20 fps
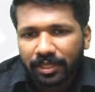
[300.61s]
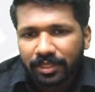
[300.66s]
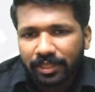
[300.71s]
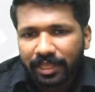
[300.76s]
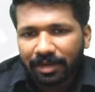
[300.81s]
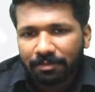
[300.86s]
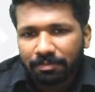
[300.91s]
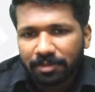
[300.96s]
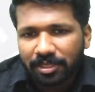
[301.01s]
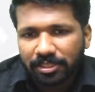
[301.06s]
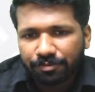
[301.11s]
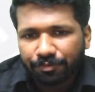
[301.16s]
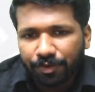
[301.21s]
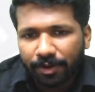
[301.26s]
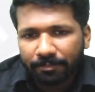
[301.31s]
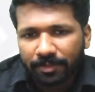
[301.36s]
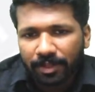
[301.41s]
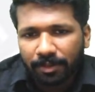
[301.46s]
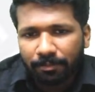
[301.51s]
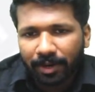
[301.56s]
That means
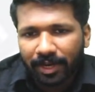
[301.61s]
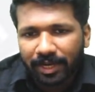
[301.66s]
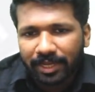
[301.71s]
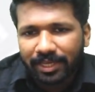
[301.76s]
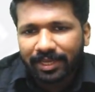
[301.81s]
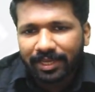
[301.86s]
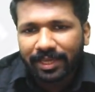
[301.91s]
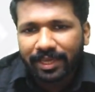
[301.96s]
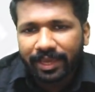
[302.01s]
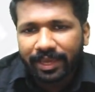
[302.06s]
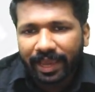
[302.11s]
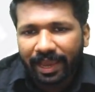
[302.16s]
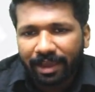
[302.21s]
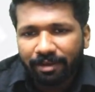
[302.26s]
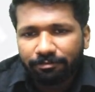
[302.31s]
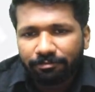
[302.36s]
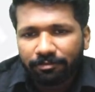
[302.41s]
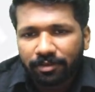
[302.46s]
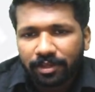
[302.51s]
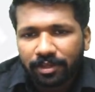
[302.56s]
from the money he
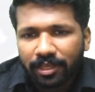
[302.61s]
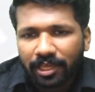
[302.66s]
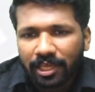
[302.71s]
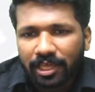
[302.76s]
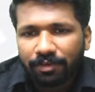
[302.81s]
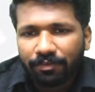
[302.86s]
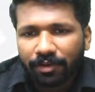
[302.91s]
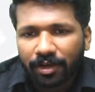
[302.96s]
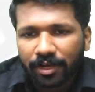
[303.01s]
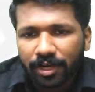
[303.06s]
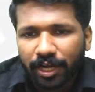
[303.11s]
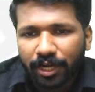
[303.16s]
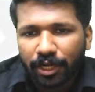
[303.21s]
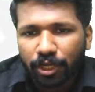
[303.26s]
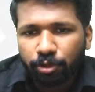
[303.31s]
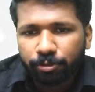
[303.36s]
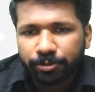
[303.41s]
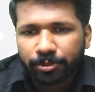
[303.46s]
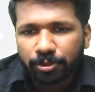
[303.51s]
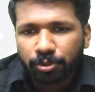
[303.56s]
have, he will
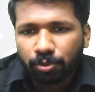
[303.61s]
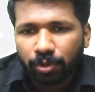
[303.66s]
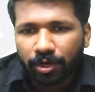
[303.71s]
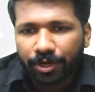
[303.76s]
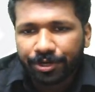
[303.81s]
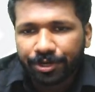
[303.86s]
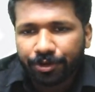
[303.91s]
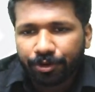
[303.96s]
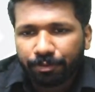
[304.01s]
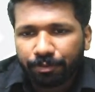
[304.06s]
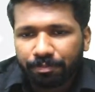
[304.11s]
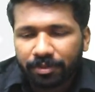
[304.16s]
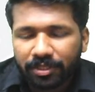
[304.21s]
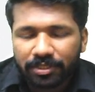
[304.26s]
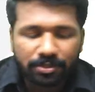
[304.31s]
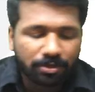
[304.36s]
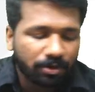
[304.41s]
reduce 200 rupees.